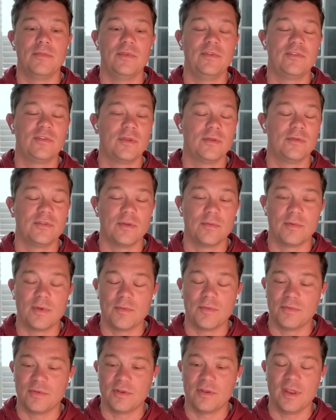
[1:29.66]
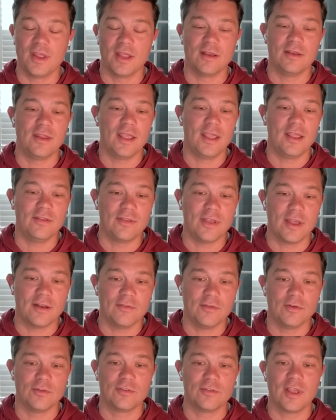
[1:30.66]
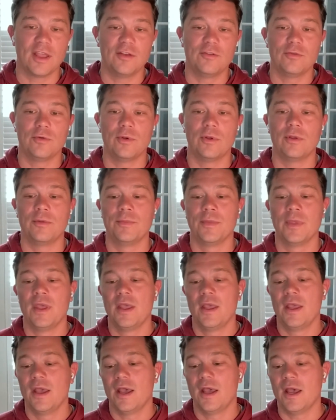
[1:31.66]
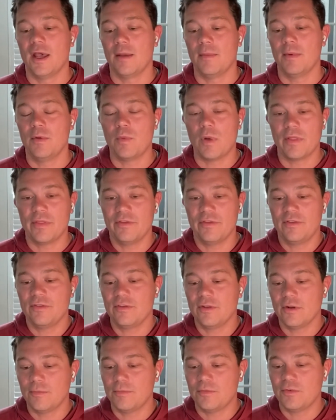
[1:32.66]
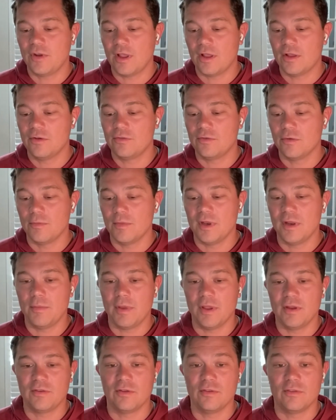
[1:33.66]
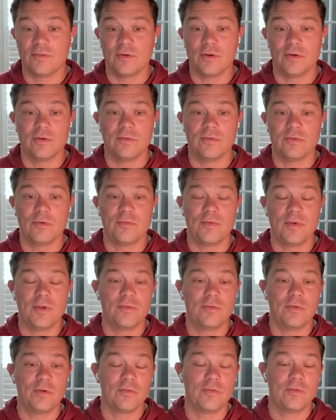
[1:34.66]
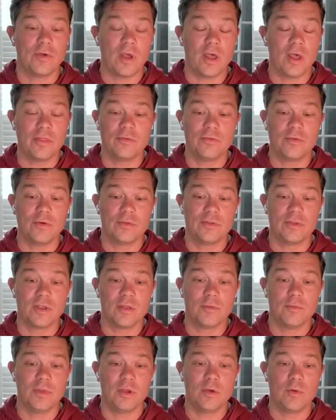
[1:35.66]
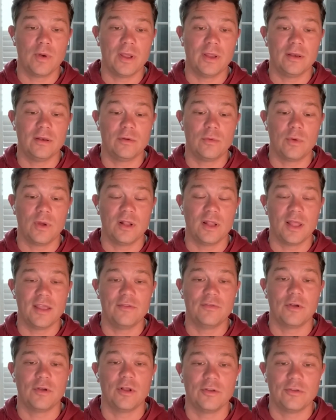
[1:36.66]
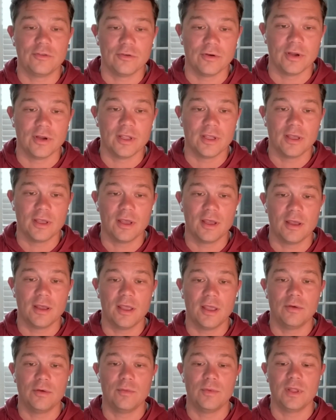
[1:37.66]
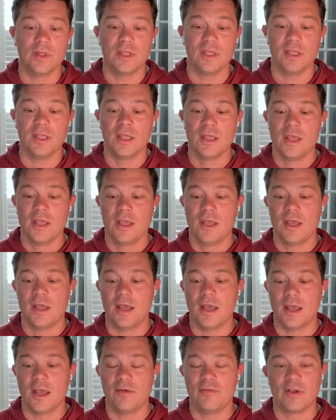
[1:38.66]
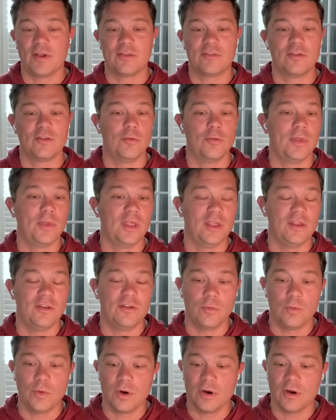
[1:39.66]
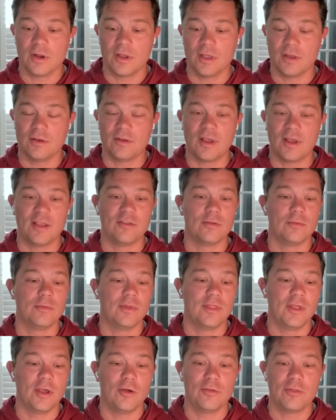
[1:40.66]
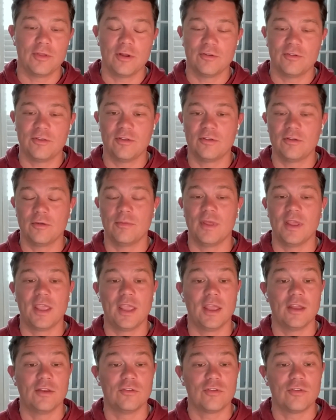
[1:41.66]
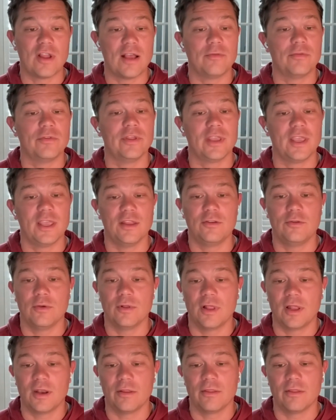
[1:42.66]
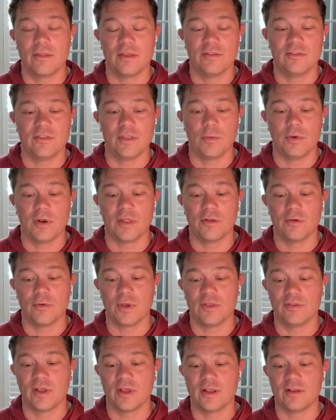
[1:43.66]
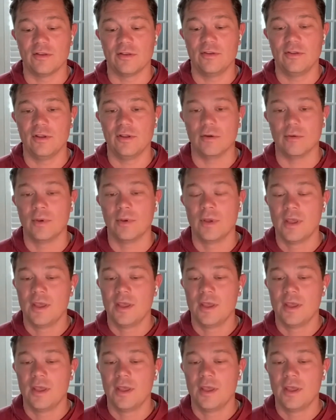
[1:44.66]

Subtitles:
These can sometimes take days out of your schedule. And while this isn't a challenge for many patients, for other folks, it can be quite life-altering and really affects their ability to work. It ties them to the healthcare system. They can't travel. They can't do a lot of the things they would otherwise like to do.